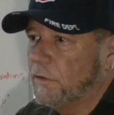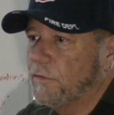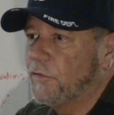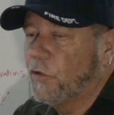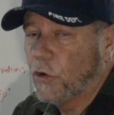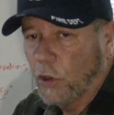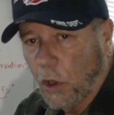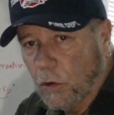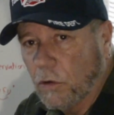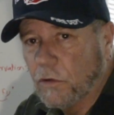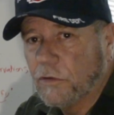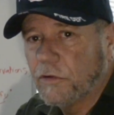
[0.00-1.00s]
for
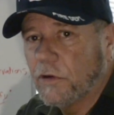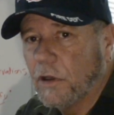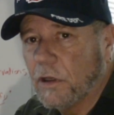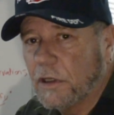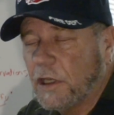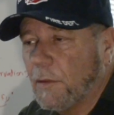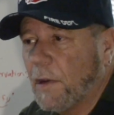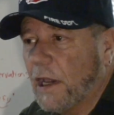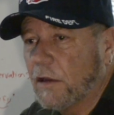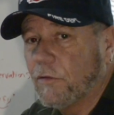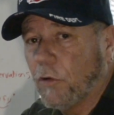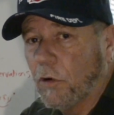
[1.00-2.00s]
locals to get
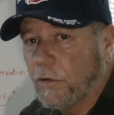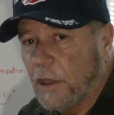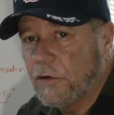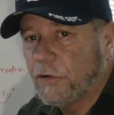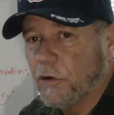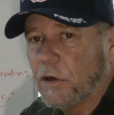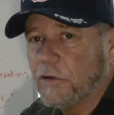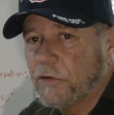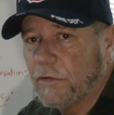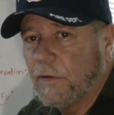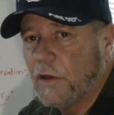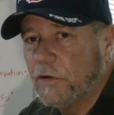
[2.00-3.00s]
back and forth, and tourists
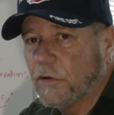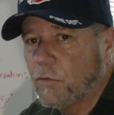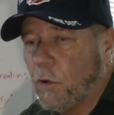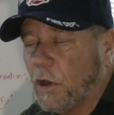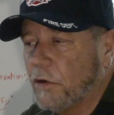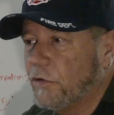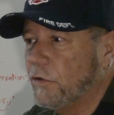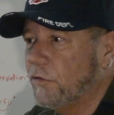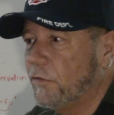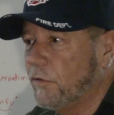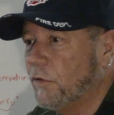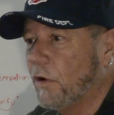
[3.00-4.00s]
if they just want
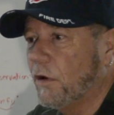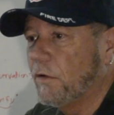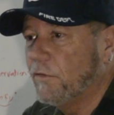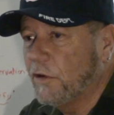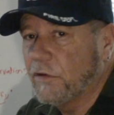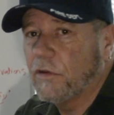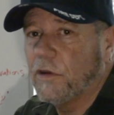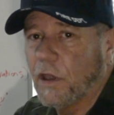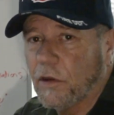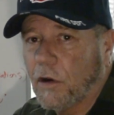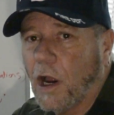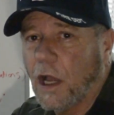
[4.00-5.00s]
to visit the
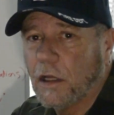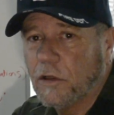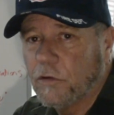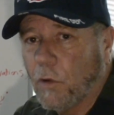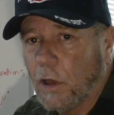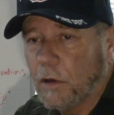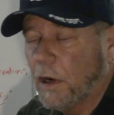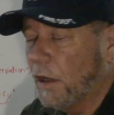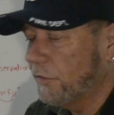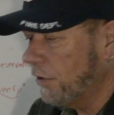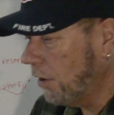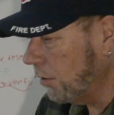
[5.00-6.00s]
other islands while they're
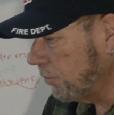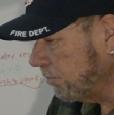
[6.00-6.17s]
out there.